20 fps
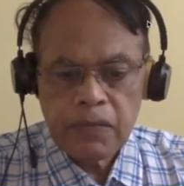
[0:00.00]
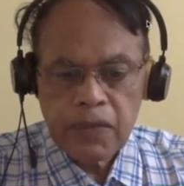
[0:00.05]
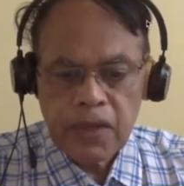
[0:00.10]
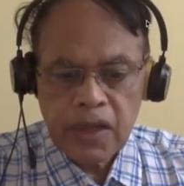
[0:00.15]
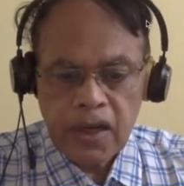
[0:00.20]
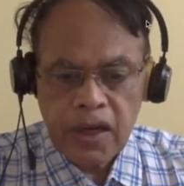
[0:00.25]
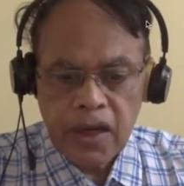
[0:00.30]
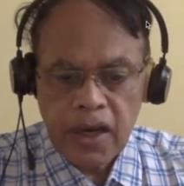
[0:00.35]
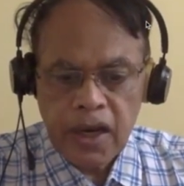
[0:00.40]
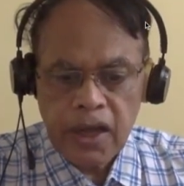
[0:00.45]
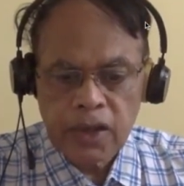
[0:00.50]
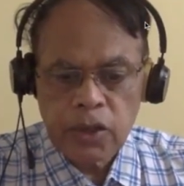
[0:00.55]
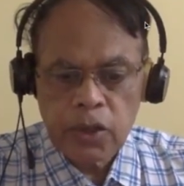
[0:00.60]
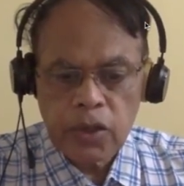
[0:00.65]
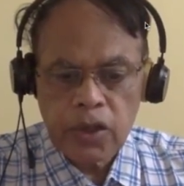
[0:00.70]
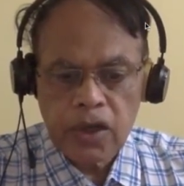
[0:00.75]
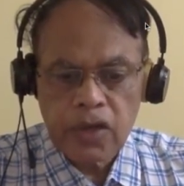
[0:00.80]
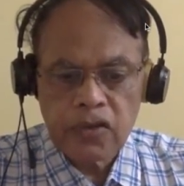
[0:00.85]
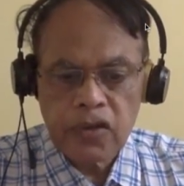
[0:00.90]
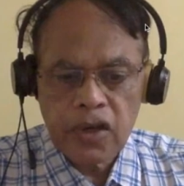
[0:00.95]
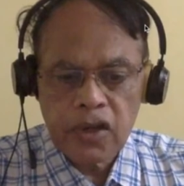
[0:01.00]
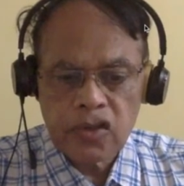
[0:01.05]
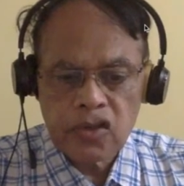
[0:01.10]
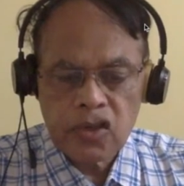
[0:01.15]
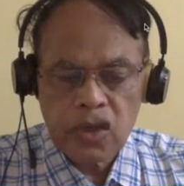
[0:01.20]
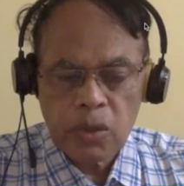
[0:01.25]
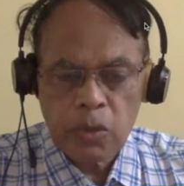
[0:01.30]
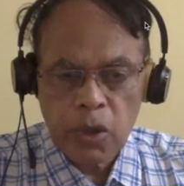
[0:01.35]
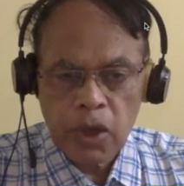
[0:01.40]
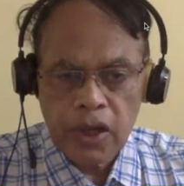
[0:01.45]
Renal angiotensin is
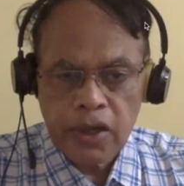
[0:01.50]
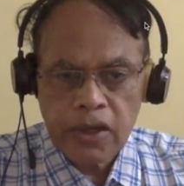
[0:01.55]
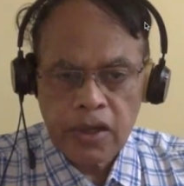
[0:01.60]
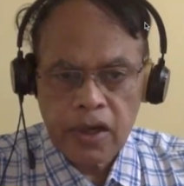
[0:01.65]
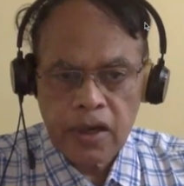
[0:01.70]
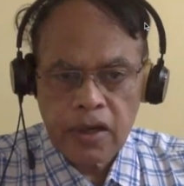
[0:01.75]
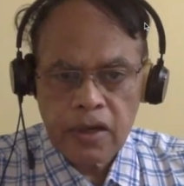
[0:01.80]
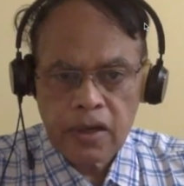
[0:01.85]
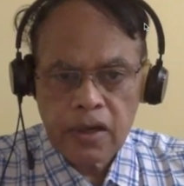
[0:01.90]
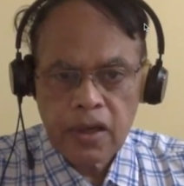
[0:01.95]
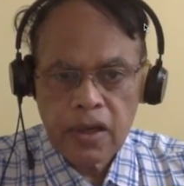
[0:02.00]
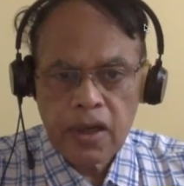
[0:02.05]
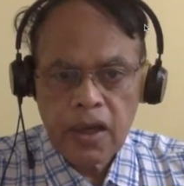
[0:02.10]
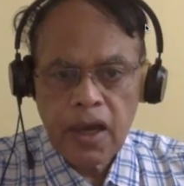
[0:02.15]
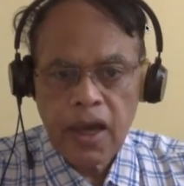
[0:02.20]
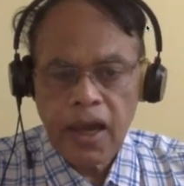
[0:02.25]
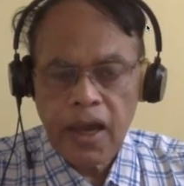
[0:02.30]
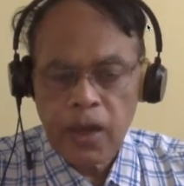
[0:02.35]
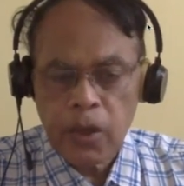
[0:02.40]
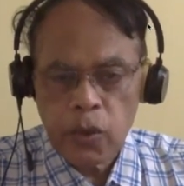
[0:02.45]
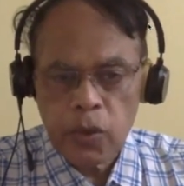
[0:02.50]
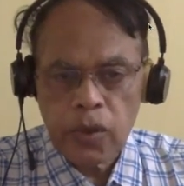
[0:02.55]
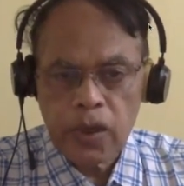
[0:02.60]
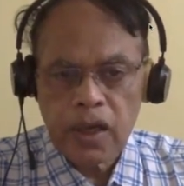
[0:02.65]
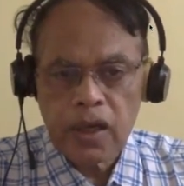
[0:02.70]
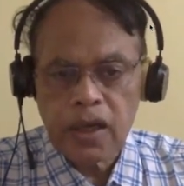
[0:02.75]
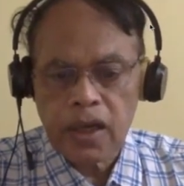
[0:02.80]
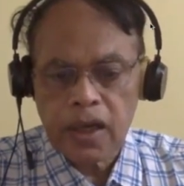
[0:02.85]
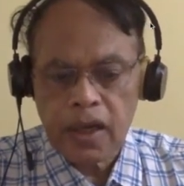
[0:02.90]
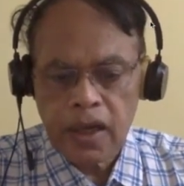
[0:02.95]
stimulated, and you
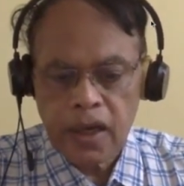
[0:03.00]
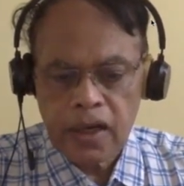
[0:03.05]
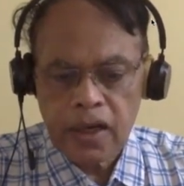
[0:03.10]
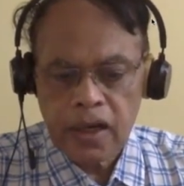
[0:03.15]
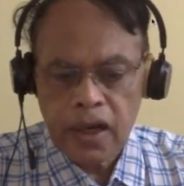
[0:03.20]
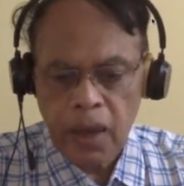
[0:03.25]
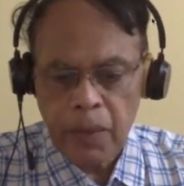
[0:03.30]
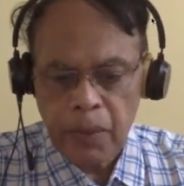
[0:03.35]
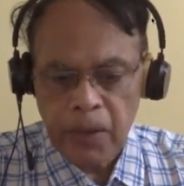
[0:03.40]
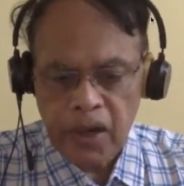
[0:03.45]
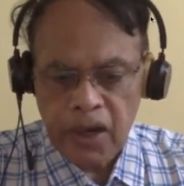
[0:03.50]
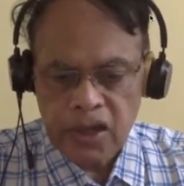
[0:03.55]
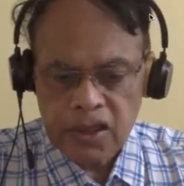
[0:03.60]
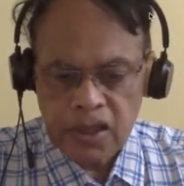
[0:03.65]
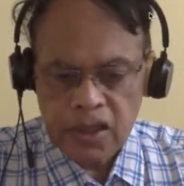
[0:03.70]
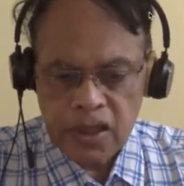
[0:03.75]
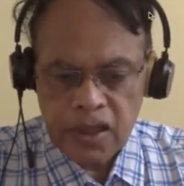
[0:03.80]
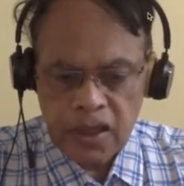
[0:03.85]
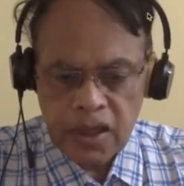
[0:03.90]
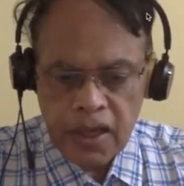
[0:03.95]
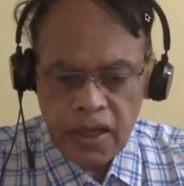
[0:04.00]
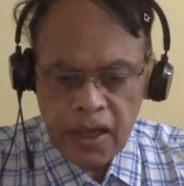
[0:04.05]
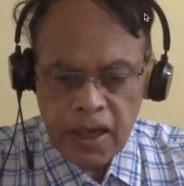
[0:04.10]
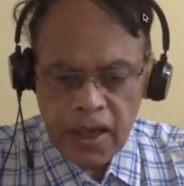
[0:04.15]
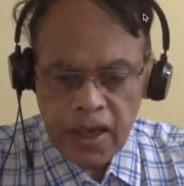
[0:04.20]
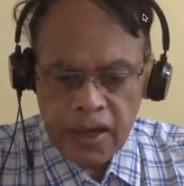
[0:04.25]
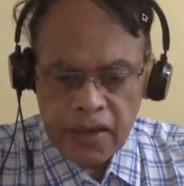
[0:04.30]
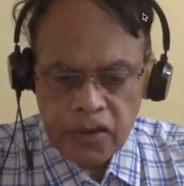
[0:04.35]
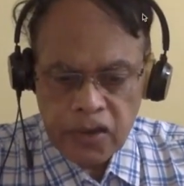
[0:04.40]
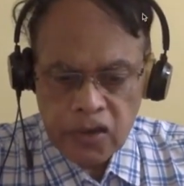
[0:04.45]
get again hypertension,
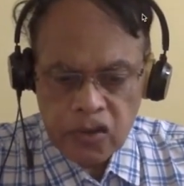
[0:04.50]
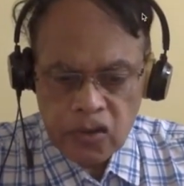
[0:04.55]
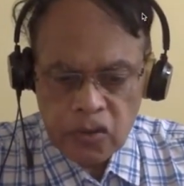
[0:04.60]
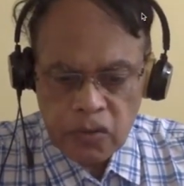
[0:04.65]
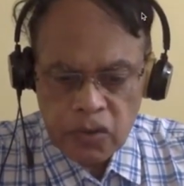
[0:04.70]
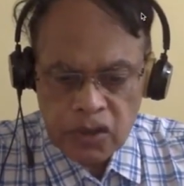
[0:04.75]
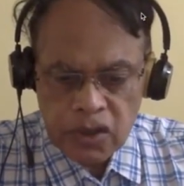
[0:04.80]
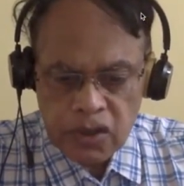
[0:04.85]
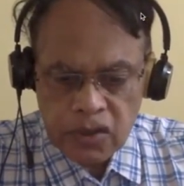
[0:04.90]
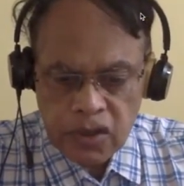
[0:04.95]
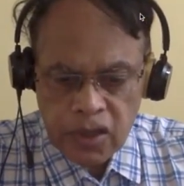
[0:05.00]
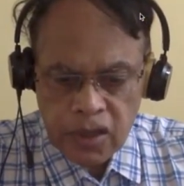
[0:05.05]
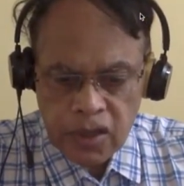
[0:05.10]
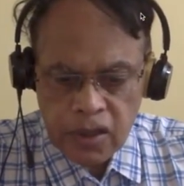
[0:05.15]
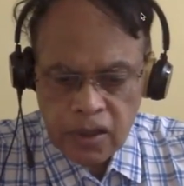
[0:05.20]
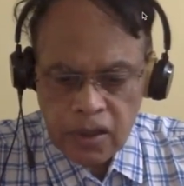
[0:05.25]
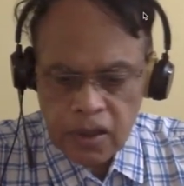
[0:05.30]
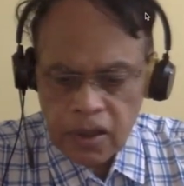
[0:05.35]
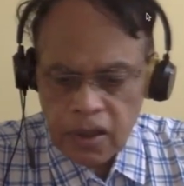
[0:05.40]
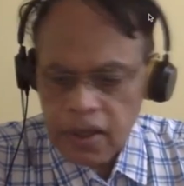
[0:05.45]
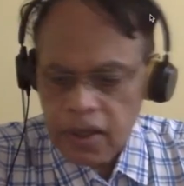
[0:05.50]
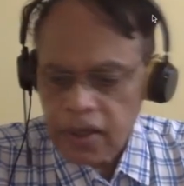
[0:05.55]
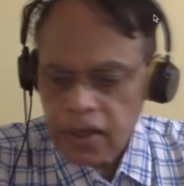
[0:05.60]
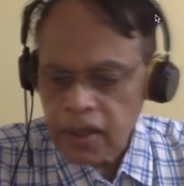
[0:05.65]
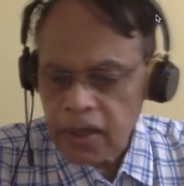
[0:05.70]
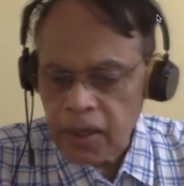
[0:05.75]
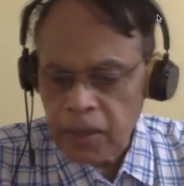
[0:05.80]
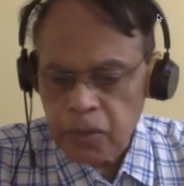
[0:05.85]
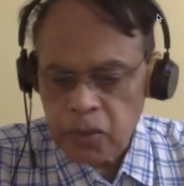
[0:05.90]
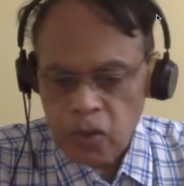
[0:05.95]
and this vicious circle
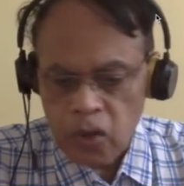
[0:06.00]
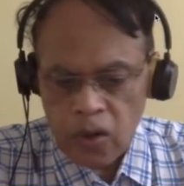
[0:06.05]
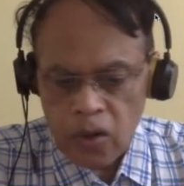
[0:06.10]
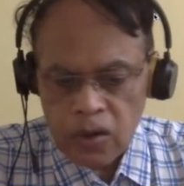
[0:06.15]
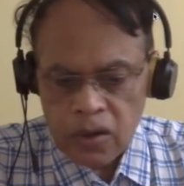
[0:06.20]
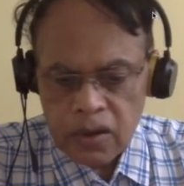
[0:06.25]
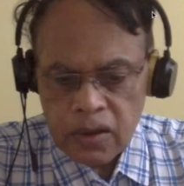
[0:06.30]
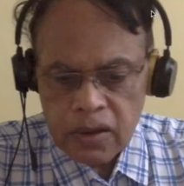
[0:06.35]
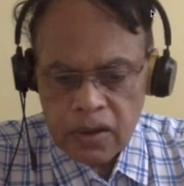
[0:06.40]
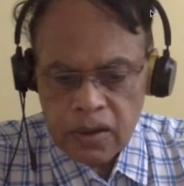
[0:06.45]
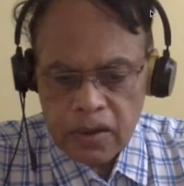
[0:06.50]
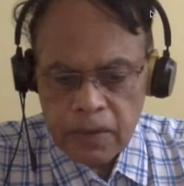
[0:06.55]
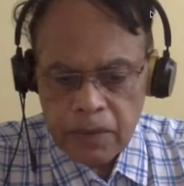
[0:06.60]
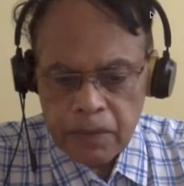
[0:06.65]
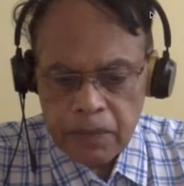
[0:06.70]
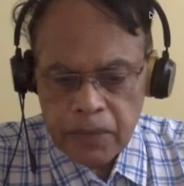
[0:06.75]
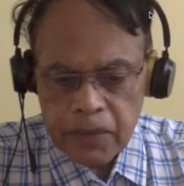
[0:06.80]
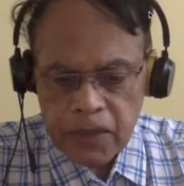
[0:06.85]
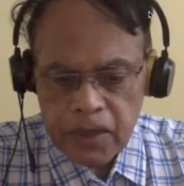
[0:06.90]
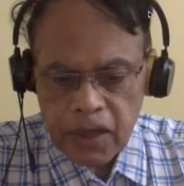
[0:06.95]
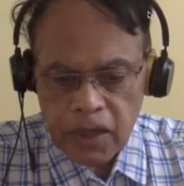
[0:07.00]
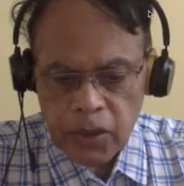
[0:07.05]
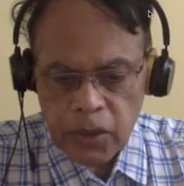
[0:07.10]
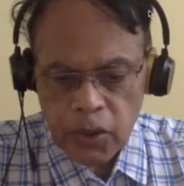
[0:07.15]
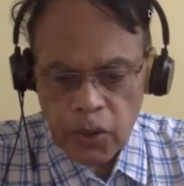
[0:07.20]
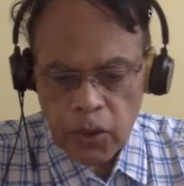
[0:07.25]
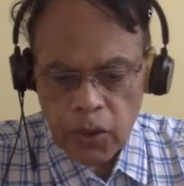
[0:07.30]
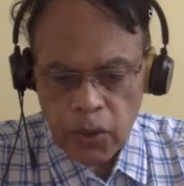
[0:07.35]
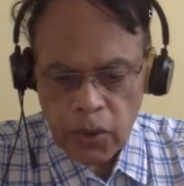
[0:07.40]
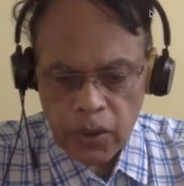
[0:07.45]
keeps on
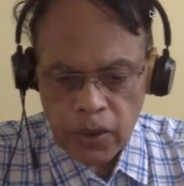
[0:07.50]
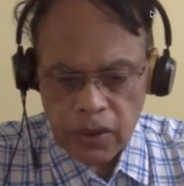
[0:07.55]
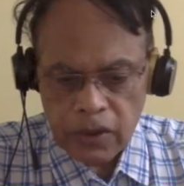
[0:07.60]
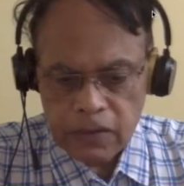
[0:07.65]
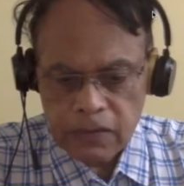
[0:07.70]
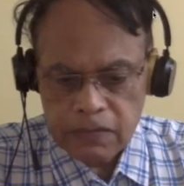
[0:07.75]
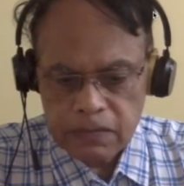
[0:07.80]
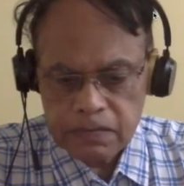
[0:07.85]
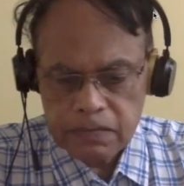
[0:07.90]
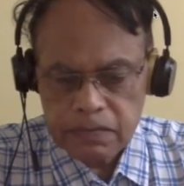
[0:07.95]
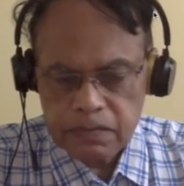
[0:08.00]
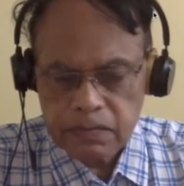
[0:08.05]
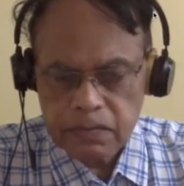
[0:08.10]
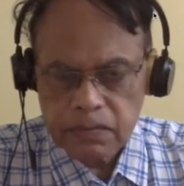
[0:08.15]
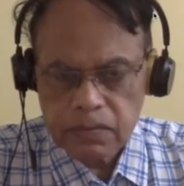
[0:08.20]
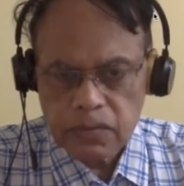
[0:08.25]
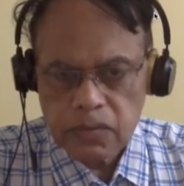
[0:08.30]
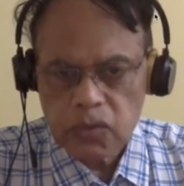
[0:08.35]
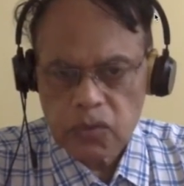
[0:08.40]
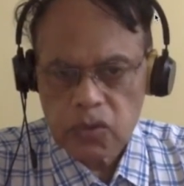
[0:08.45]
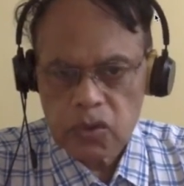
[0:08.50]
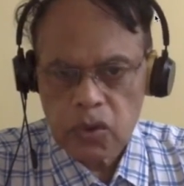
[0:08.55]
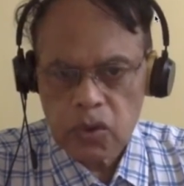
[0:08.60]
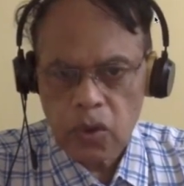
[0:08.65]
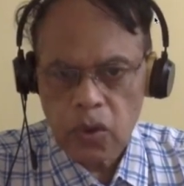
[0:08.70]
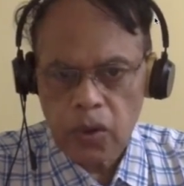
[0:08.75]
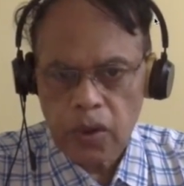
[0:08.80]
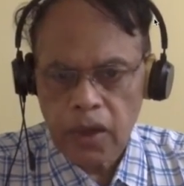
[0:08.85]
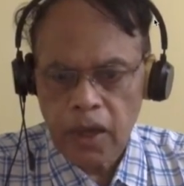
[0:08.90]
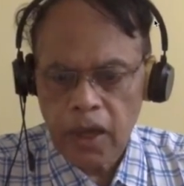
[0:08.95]
continuing.
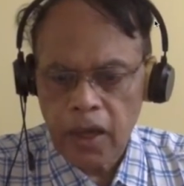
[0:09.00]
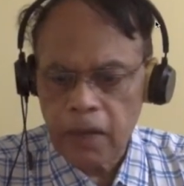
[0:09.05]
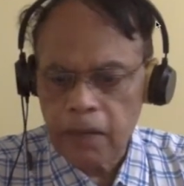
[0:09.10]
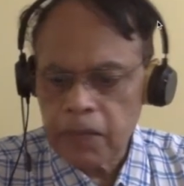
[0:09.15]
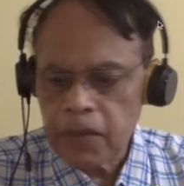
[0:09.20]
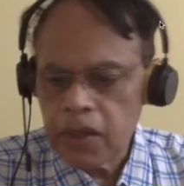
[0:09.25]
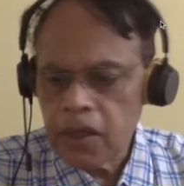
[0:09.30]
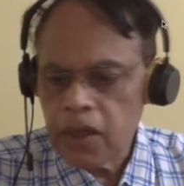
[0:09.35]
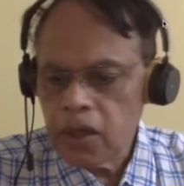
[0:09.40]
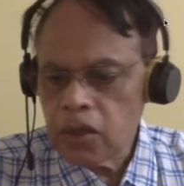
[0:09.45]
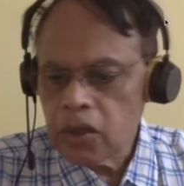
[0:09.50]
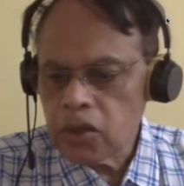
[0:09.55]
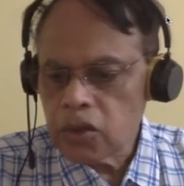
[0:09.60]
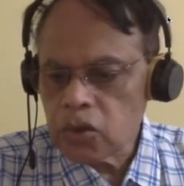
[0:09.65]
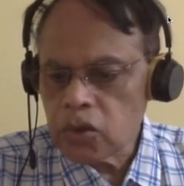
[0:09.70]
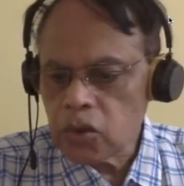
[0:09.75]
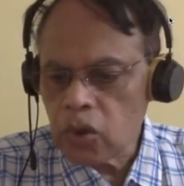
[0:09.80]
Okay, so